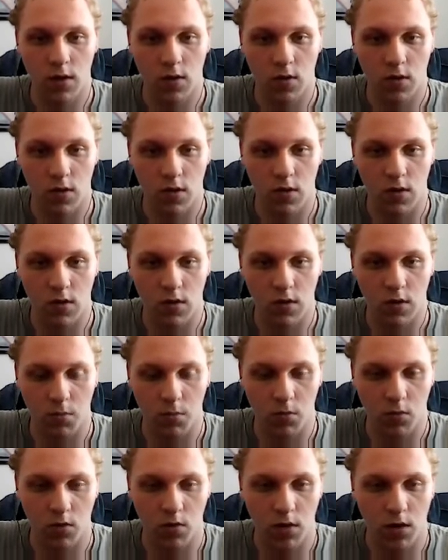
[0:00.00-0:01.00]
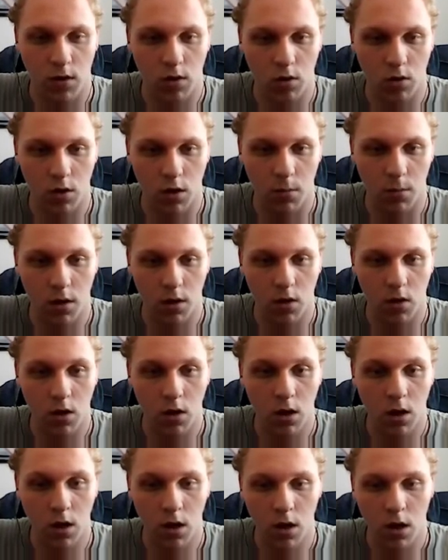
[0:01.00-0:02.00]
As you can see, it says mostly HTML,
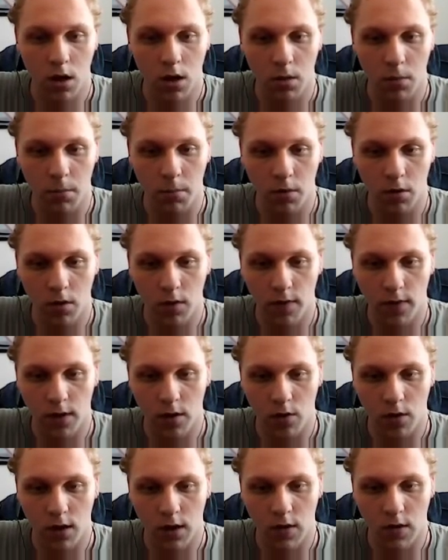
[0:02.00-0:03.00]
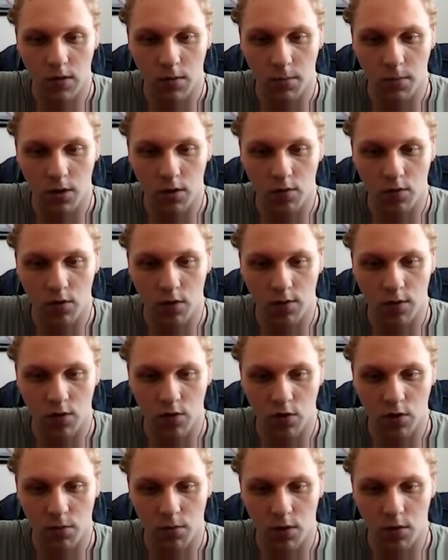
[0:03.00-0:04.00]
but there is a bit of
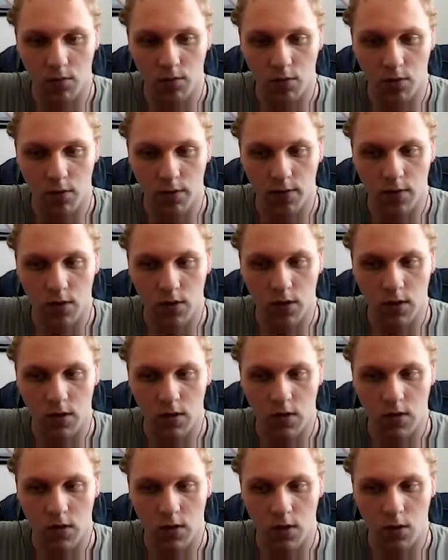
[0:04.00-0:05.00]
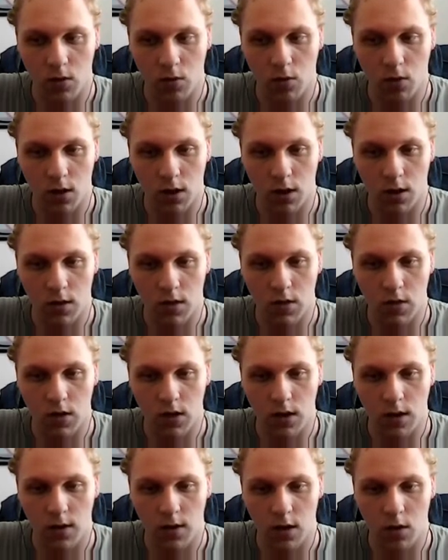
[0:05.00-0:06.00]
JavaScript involved. As you can see, oh, you cannot
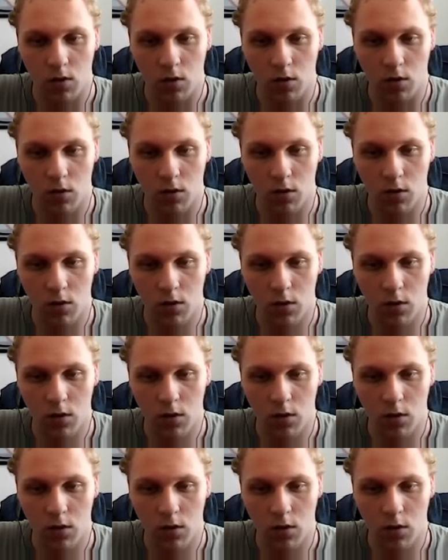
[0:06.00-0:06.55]
see it at all.